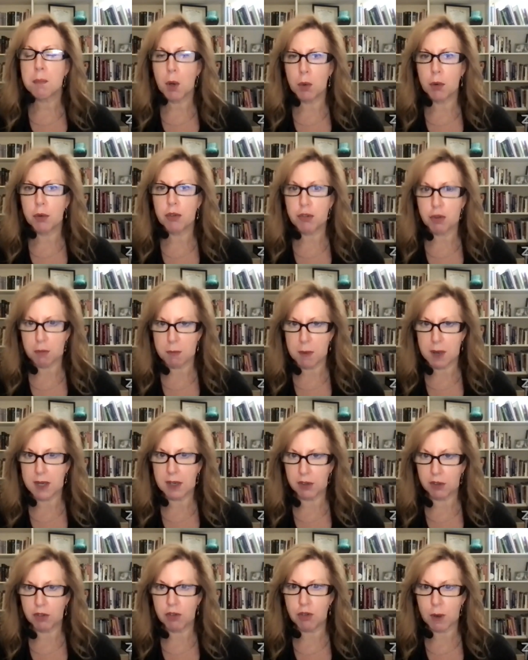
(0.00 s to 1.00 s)
post
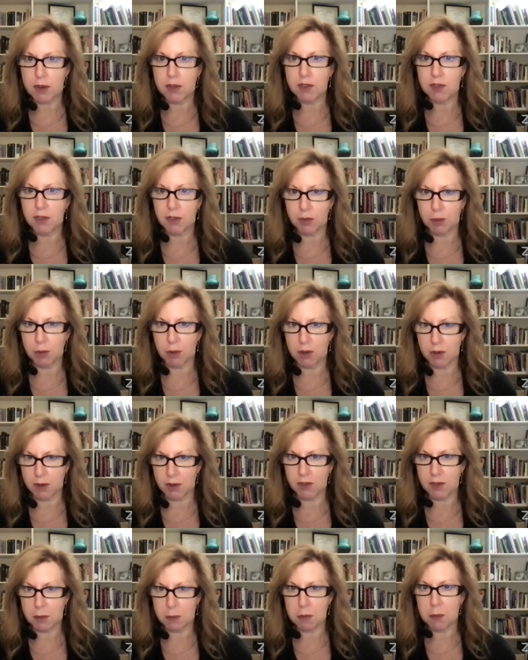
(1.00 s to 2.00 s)
traumatic stress
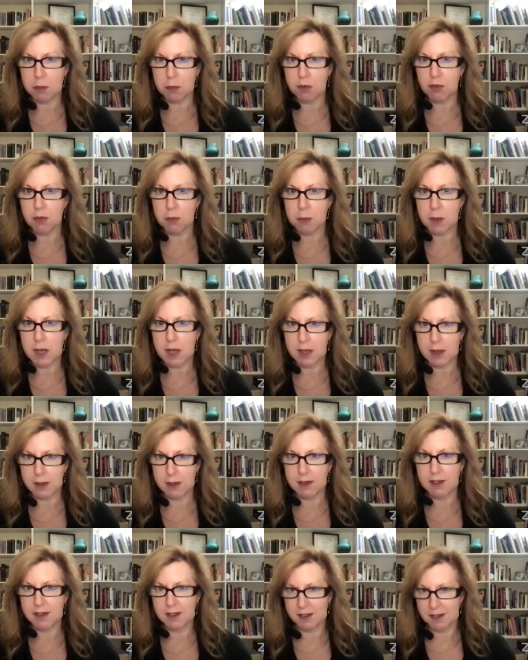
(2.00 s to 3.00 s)
disorder symptoms mm. from that.
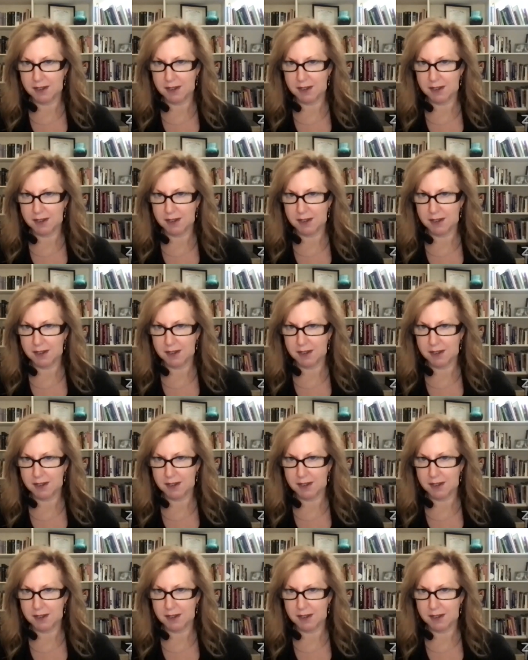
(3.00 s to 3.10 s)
